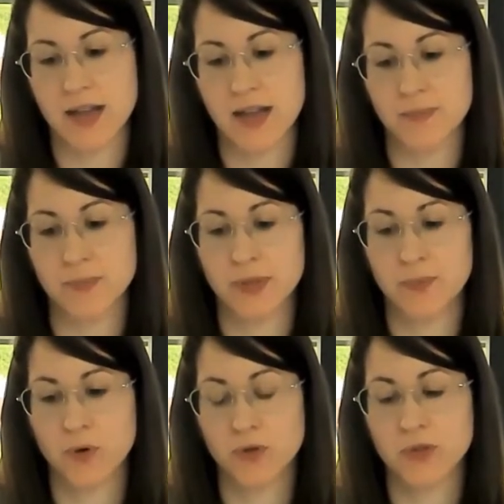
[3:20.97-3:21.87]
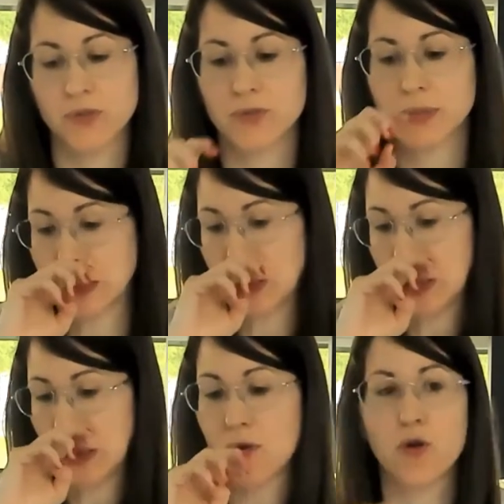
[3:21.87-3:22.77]
at the bottom
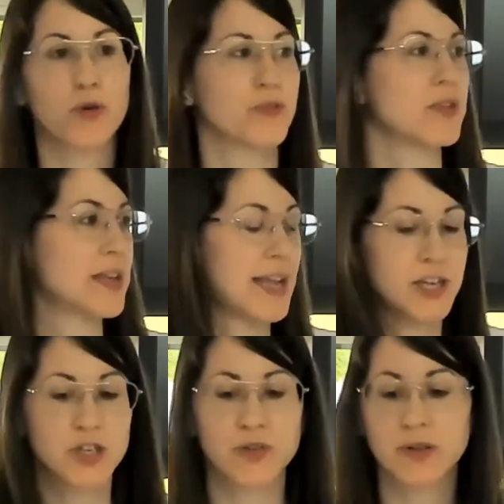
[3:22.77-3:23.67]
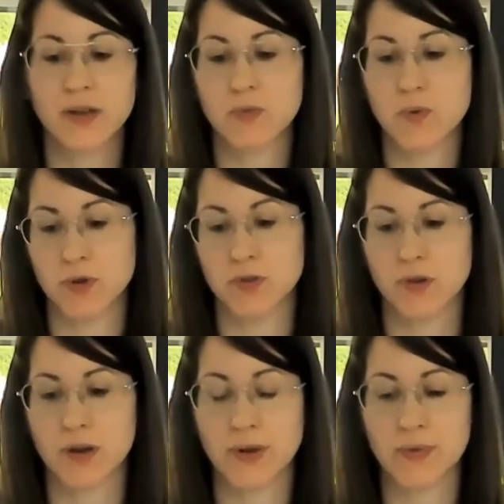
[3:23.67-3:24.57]
the coordination, and we will
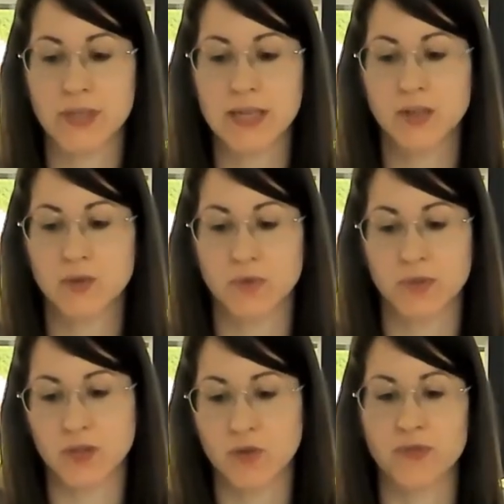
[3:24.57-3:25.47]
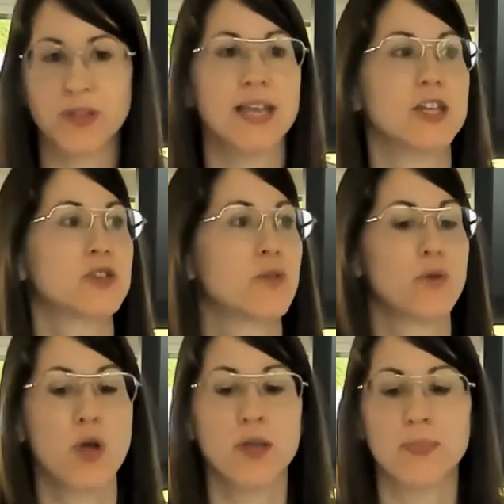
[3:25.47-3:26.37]
talk about this, what is coordination,
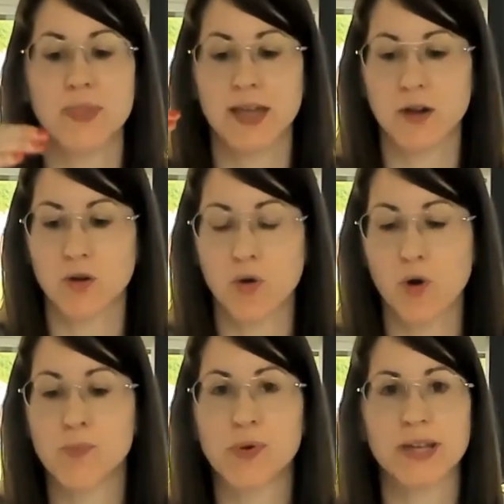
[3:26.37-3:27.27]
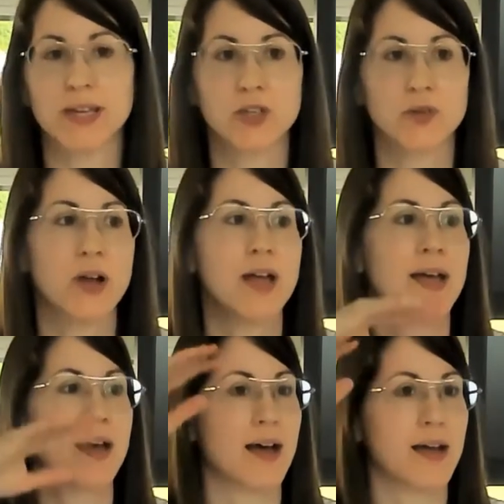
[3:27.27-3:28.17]
then cooperation,
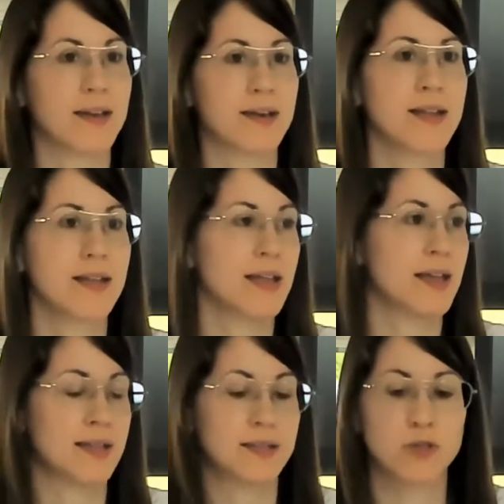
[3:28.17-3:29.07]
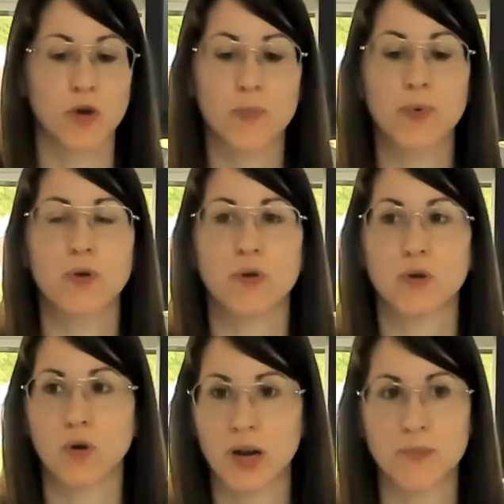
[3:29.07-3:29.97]
and at the top,
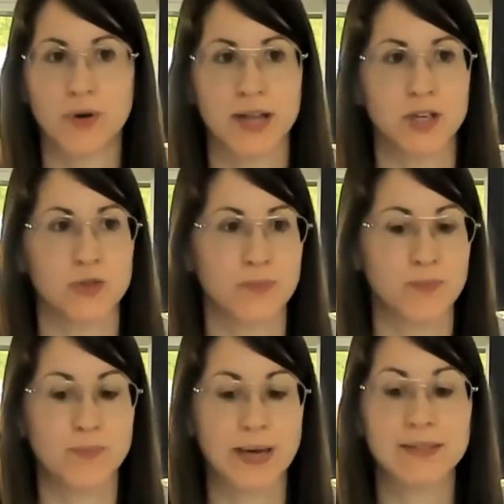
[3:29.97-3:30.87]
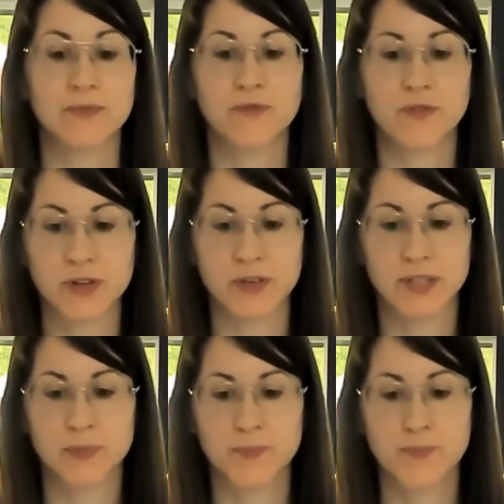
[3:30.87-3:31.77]
collaboration. But first,